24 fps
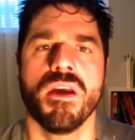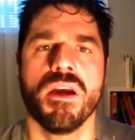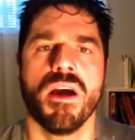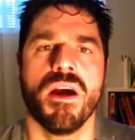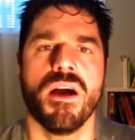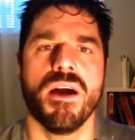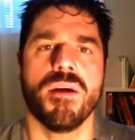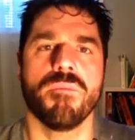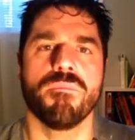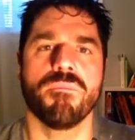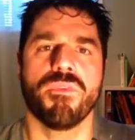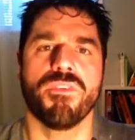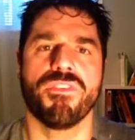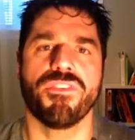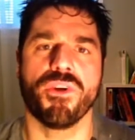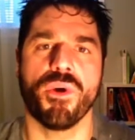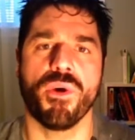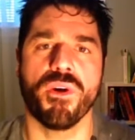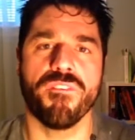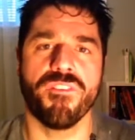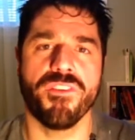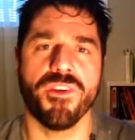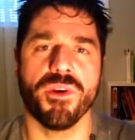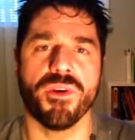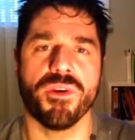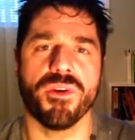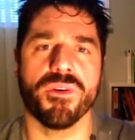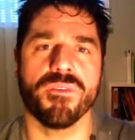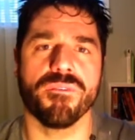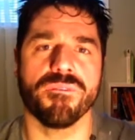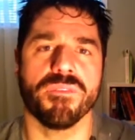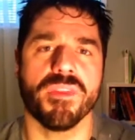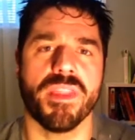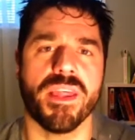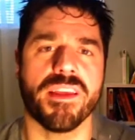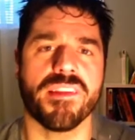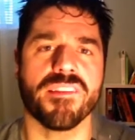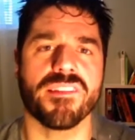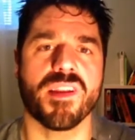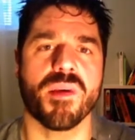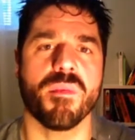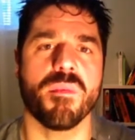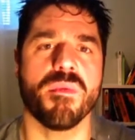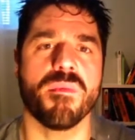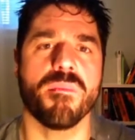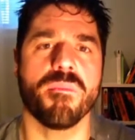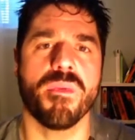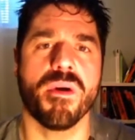Um, so if you're like
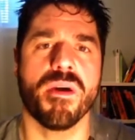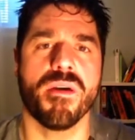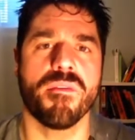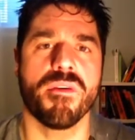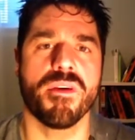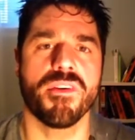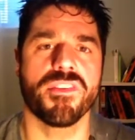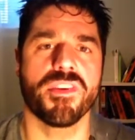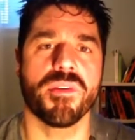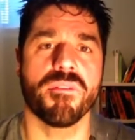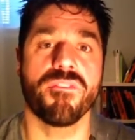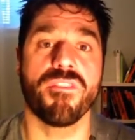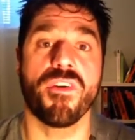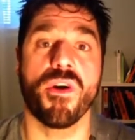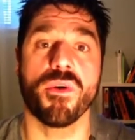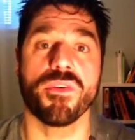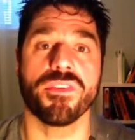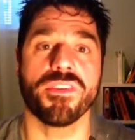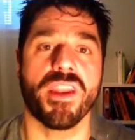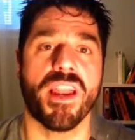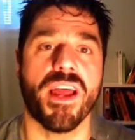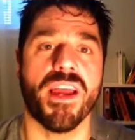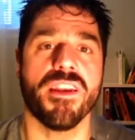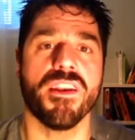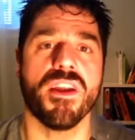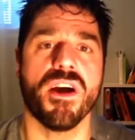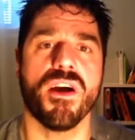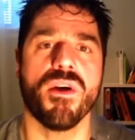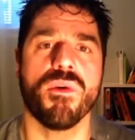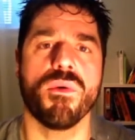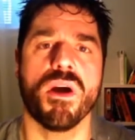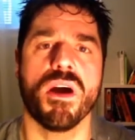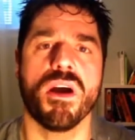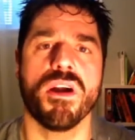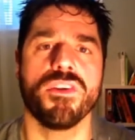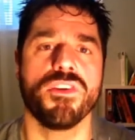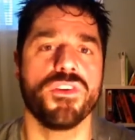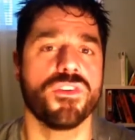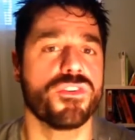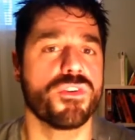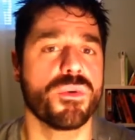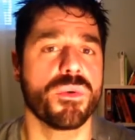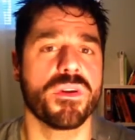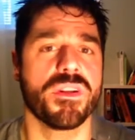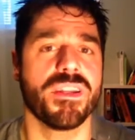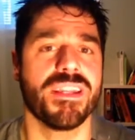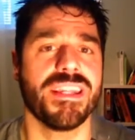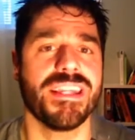some um, uh, some folks that I know, uh, you're
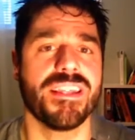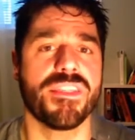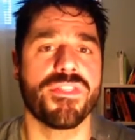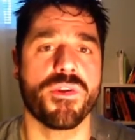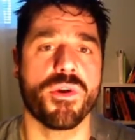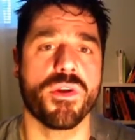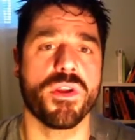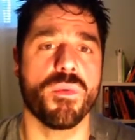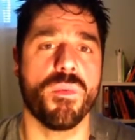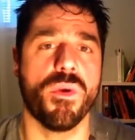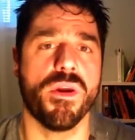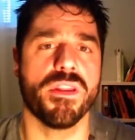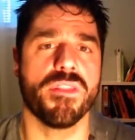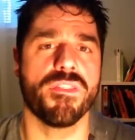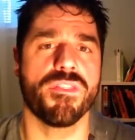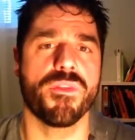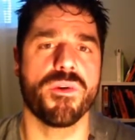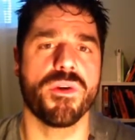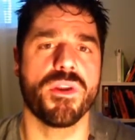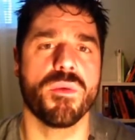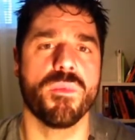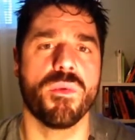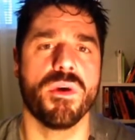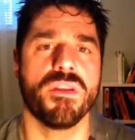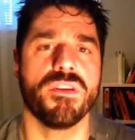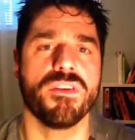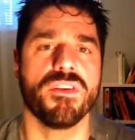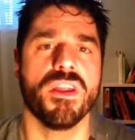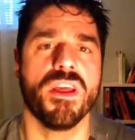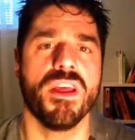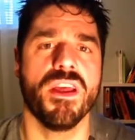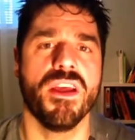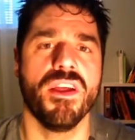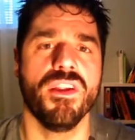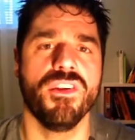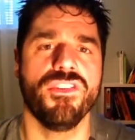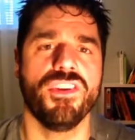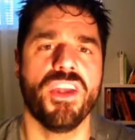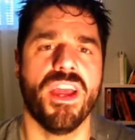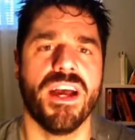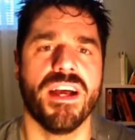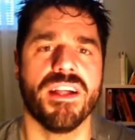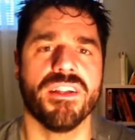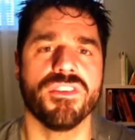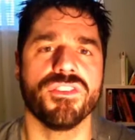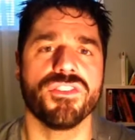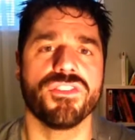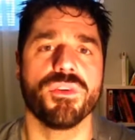doing the 31 and 31
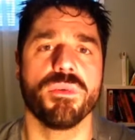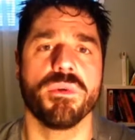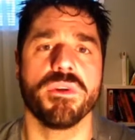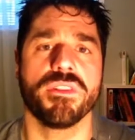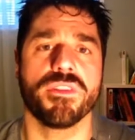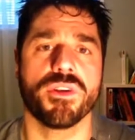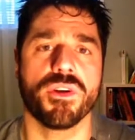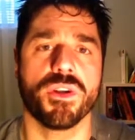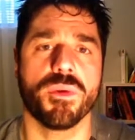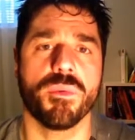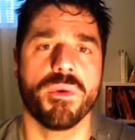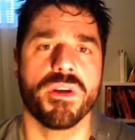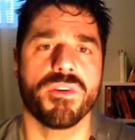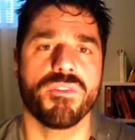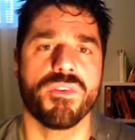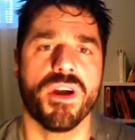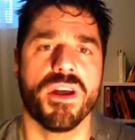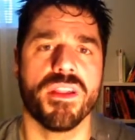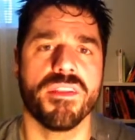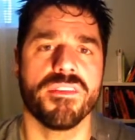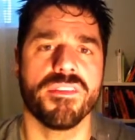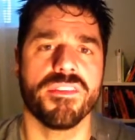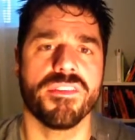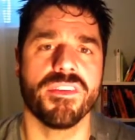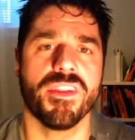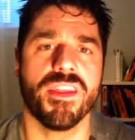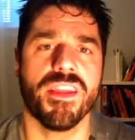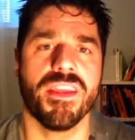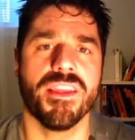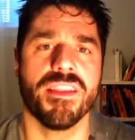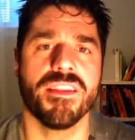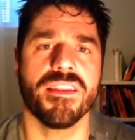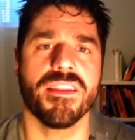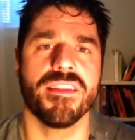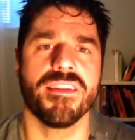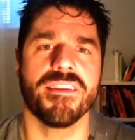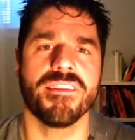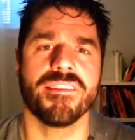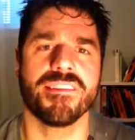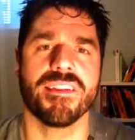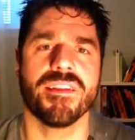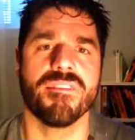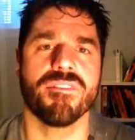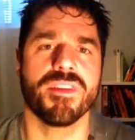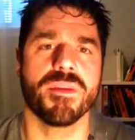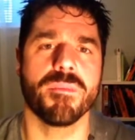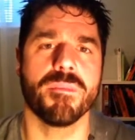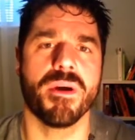challenge, doing 31 runs in this
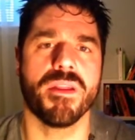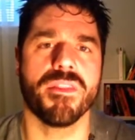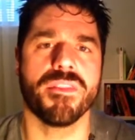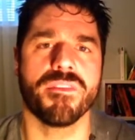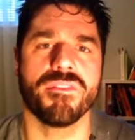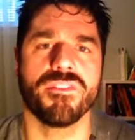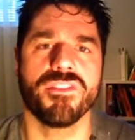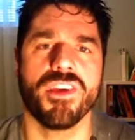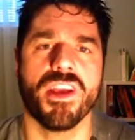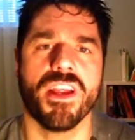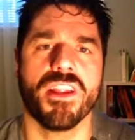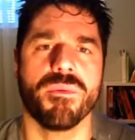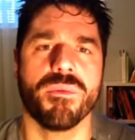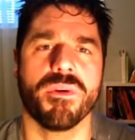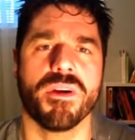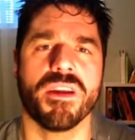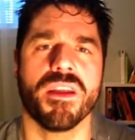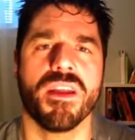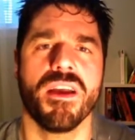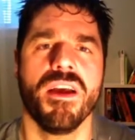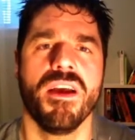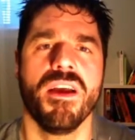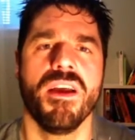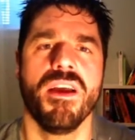lovely month of January.